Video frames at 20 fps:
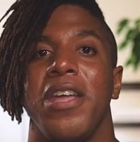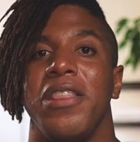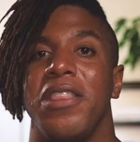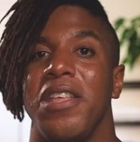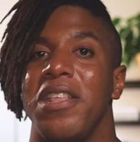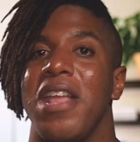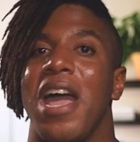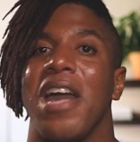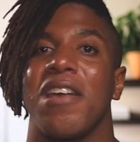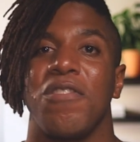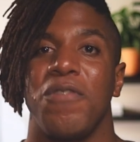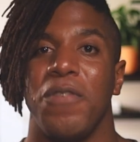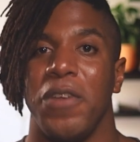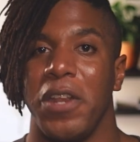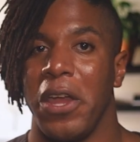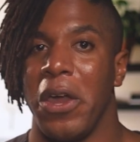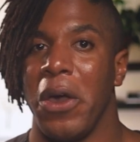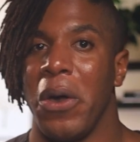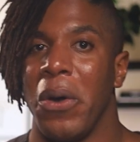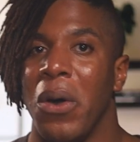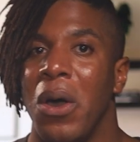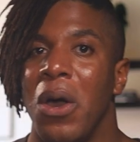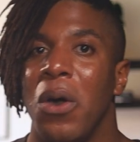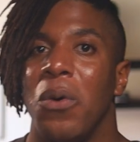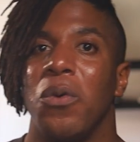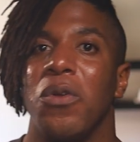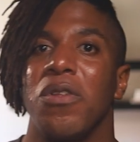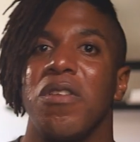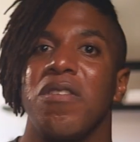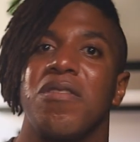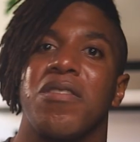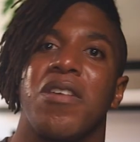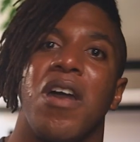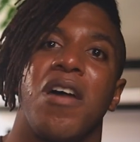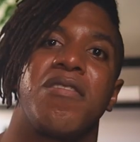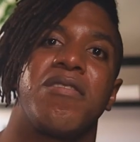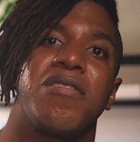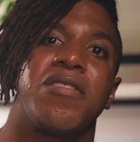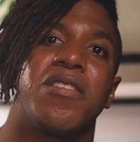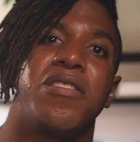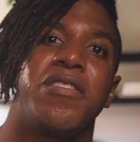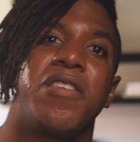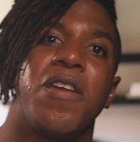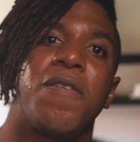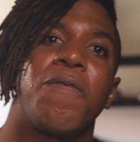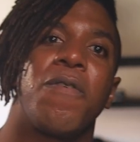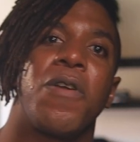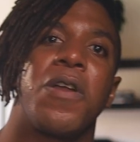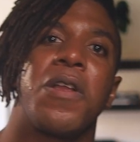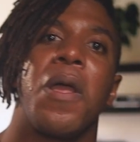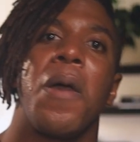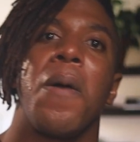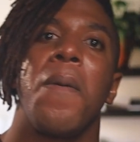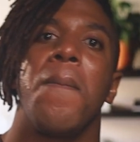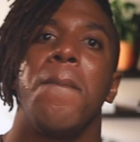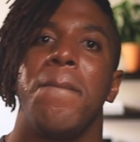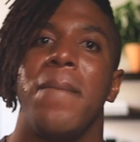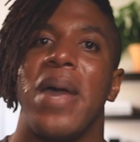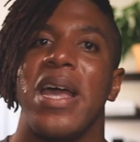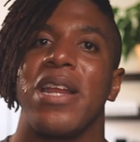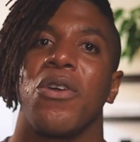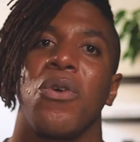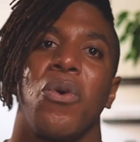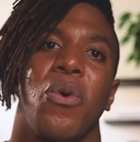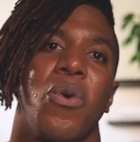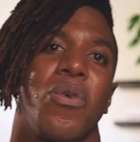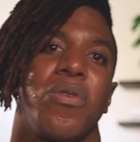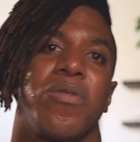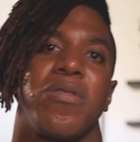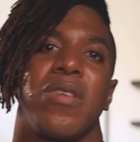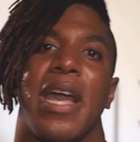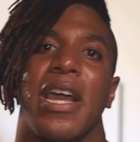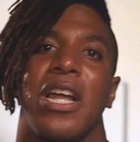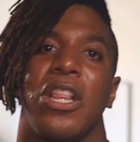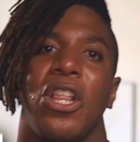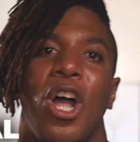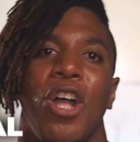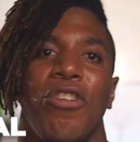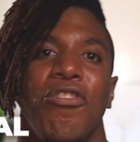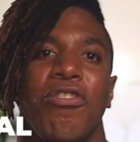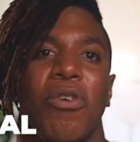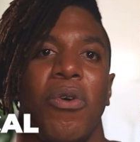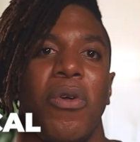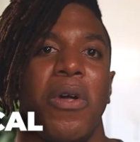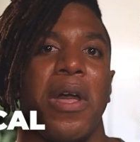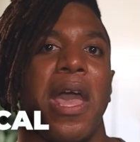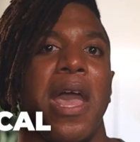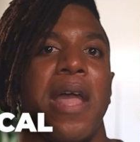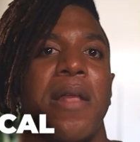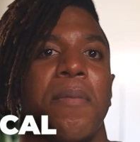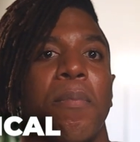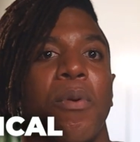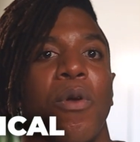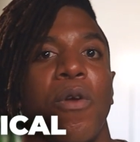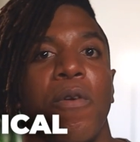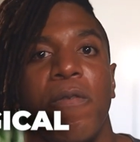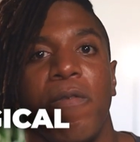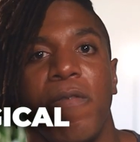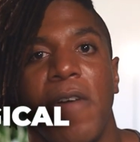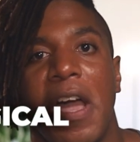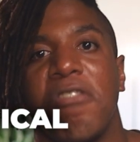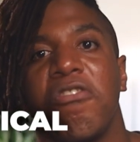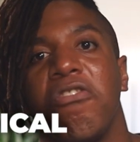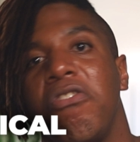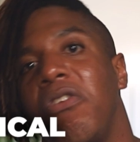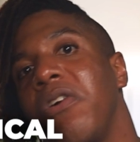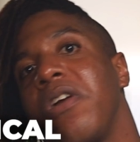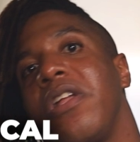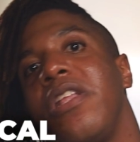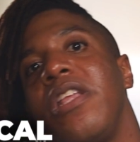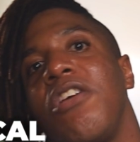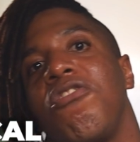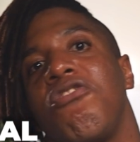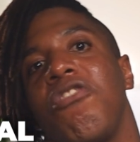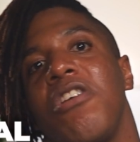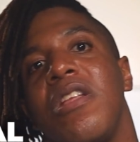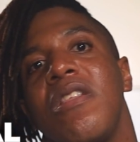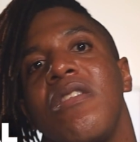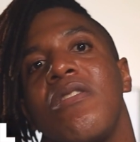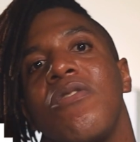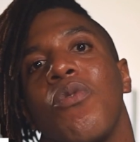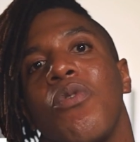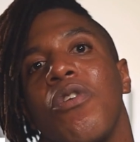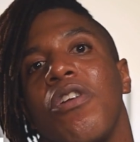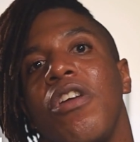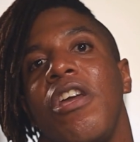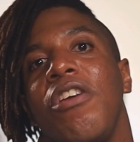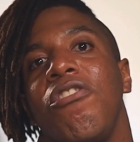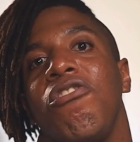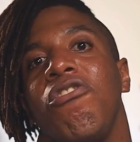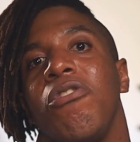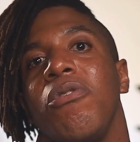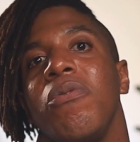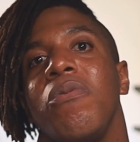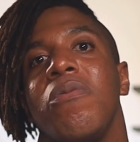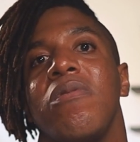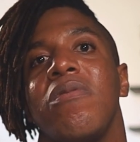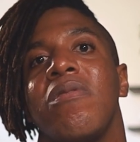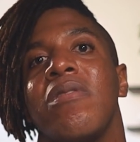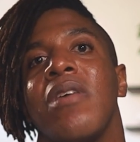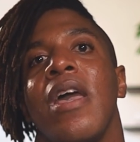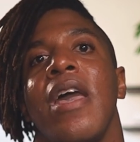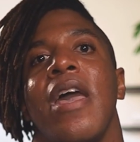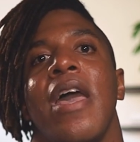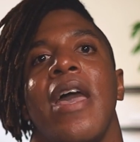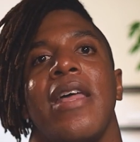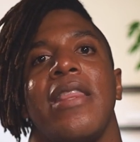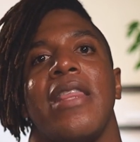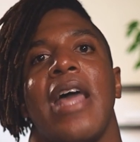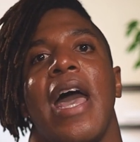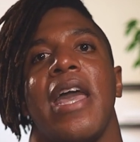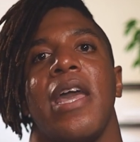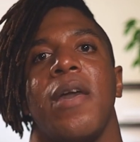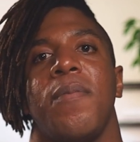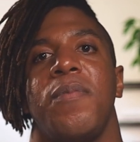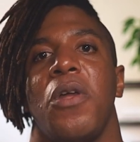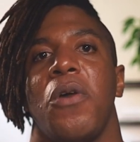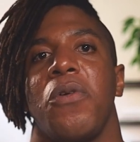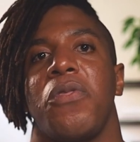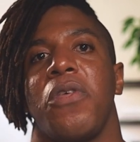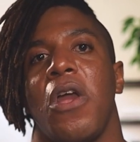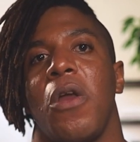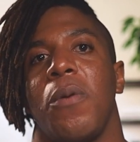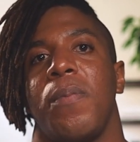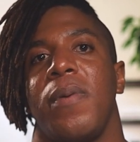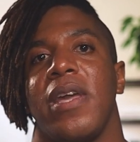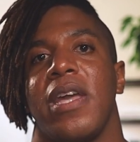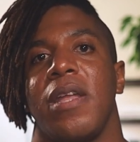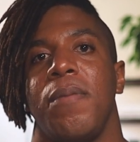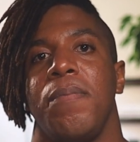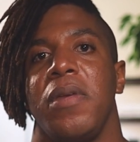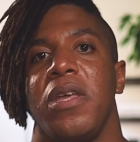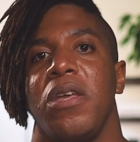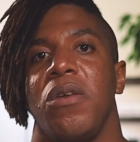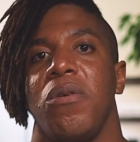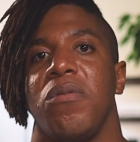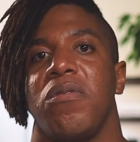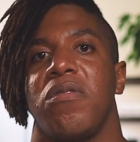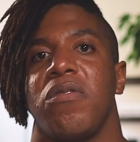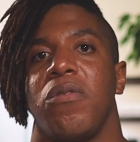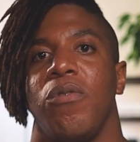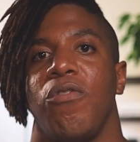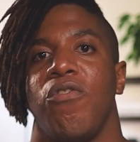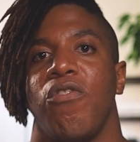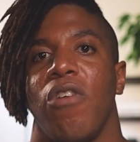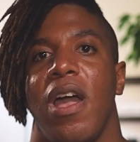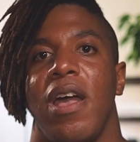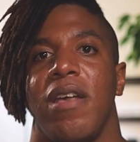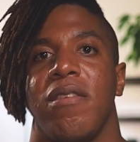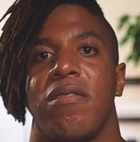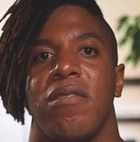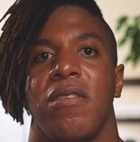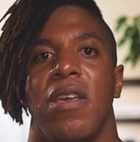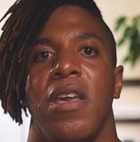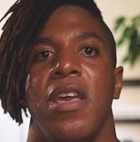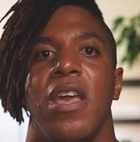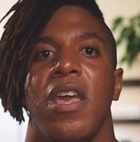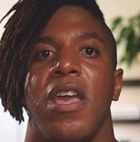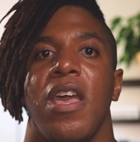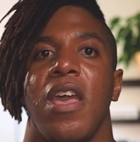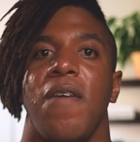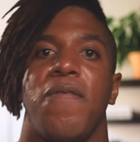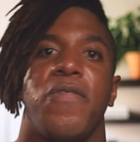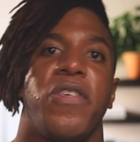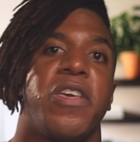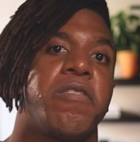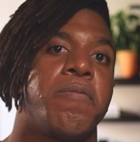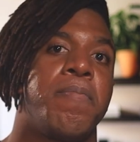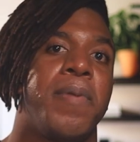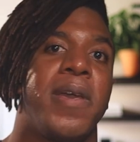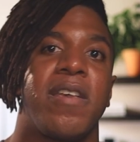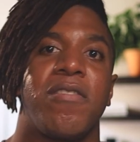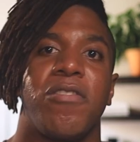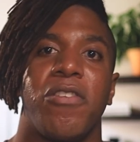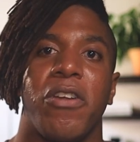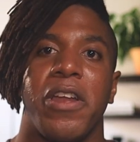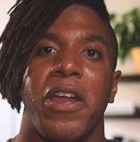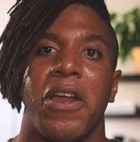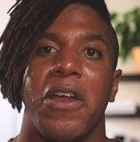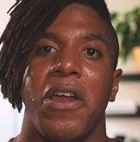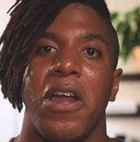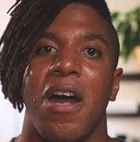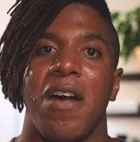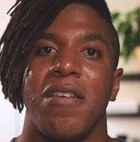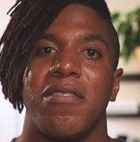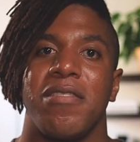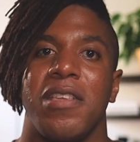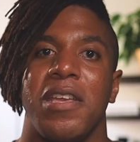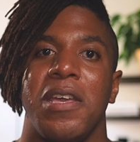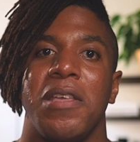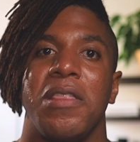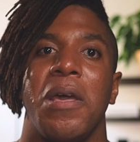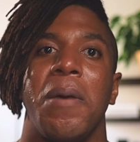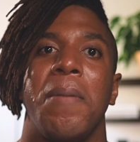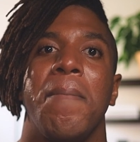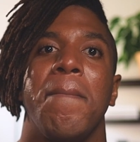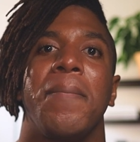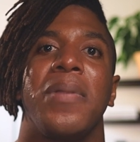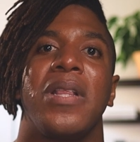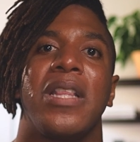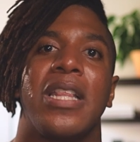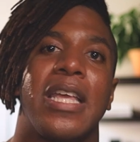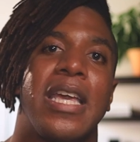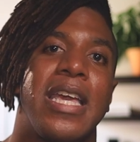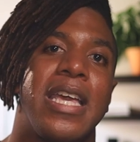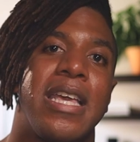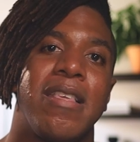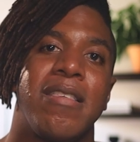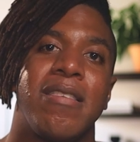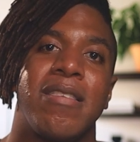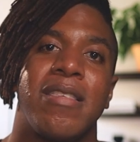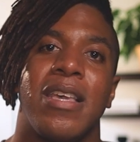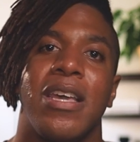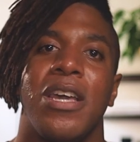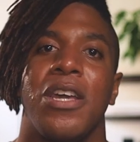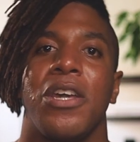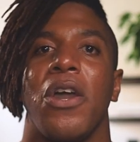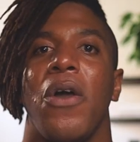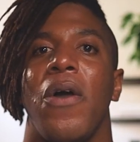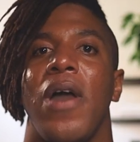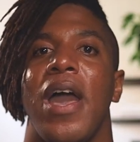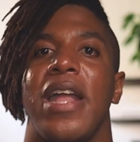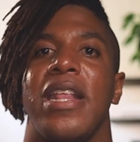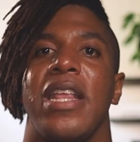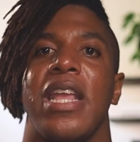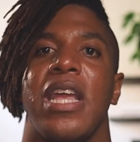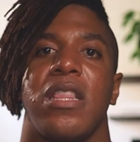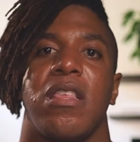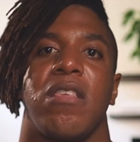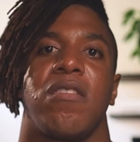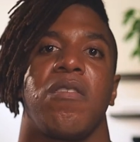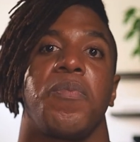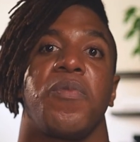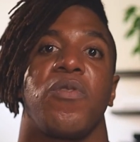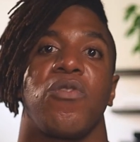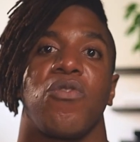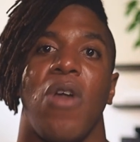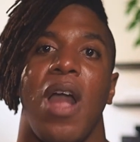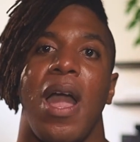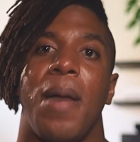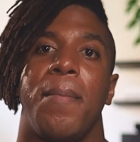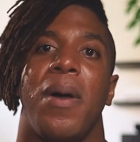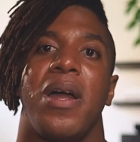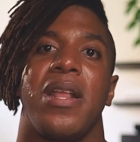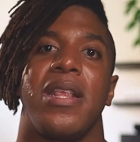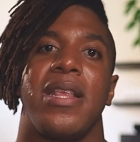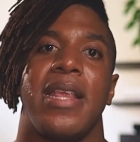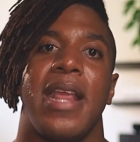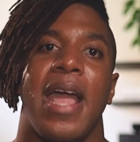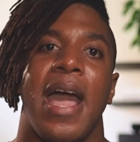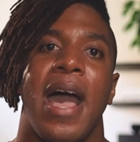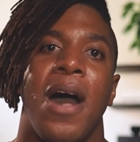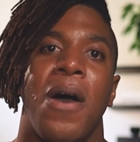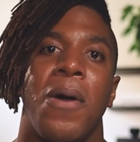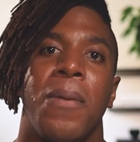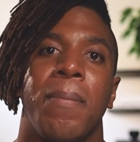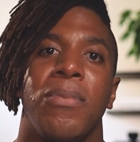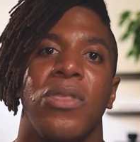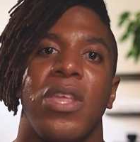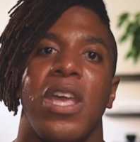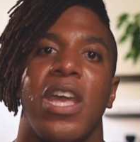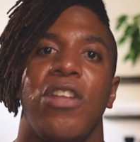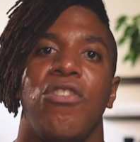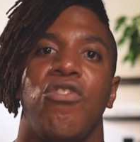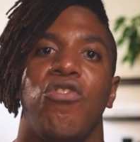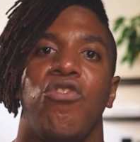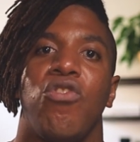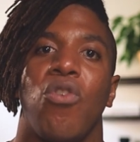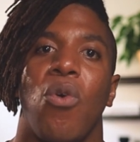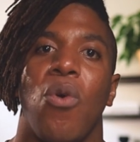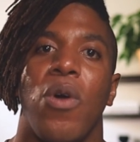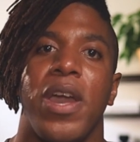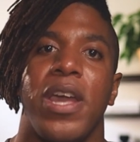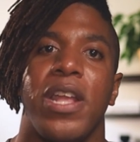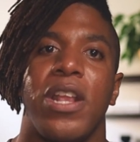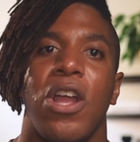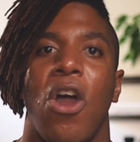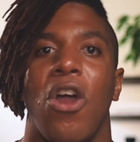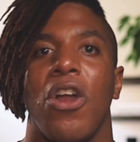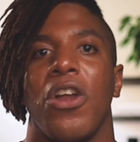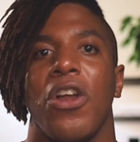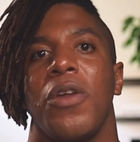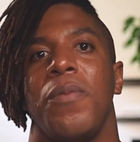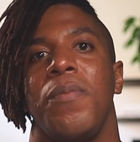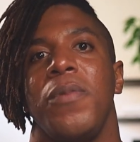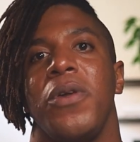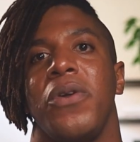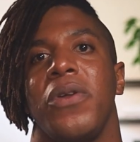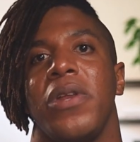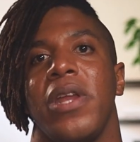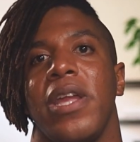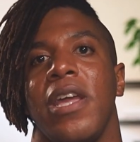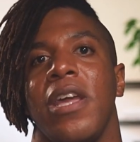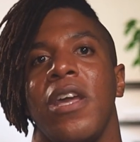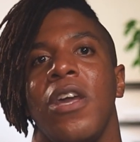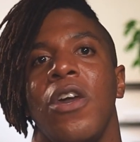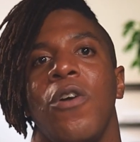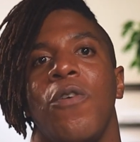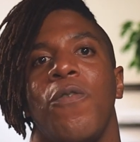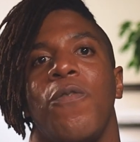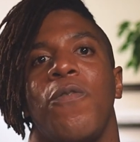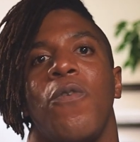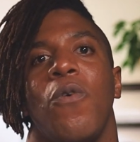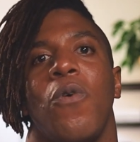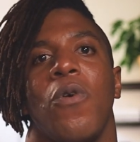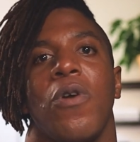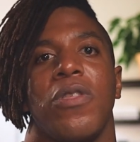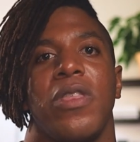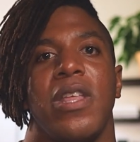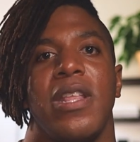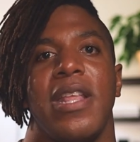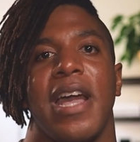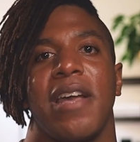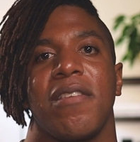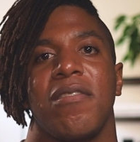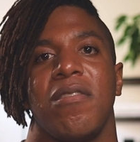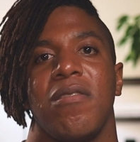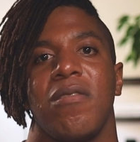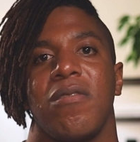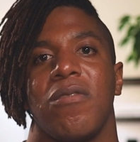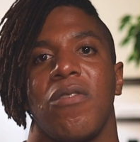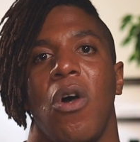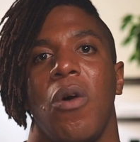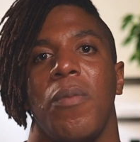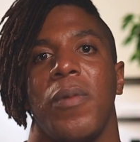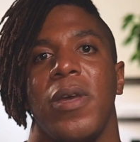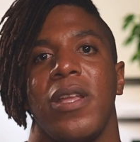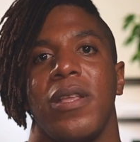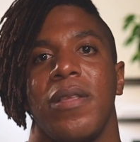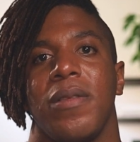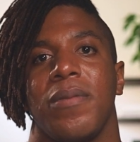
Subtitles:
In the next video, we'll discuss the different medical, psychological, and professional conditions or issues that hypnotherapy can be used to address. If this piques your curiosity, then please go ahead and hit the subscribe button now and join our community for the next installment.